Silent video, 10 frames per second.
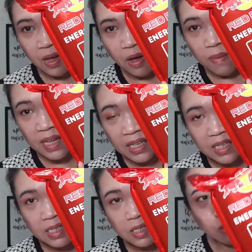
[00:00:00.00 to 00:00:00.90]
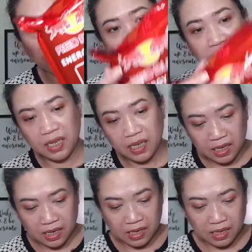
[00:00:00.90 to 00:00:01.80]
Oh my god, this is so pretty.
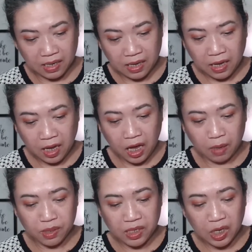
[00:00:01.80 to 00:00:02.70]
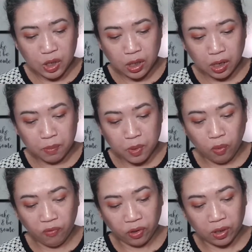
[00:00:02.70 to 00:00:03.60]
Stay sharp, go
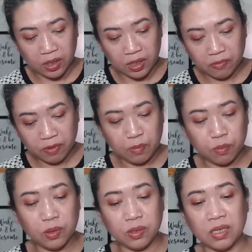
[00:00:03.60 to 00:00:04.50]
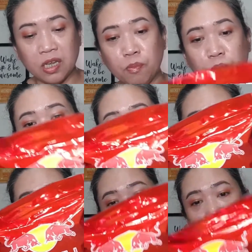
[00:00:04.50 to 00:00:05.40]
further. Red Bull Singapore
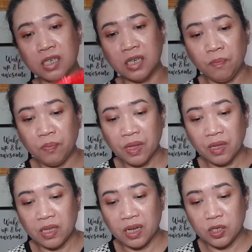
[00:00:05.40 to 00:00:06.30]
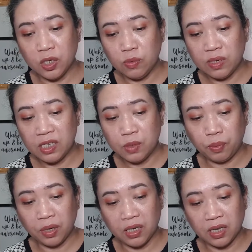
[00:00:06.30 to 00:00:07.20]
launched the newest
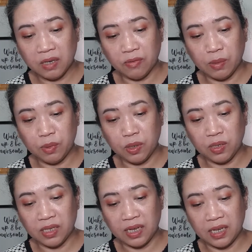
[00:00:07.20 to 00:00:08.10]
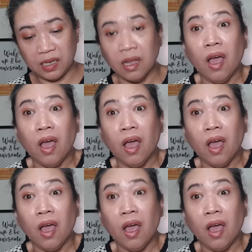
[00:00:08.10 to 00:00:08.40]
product, Red Bull, containing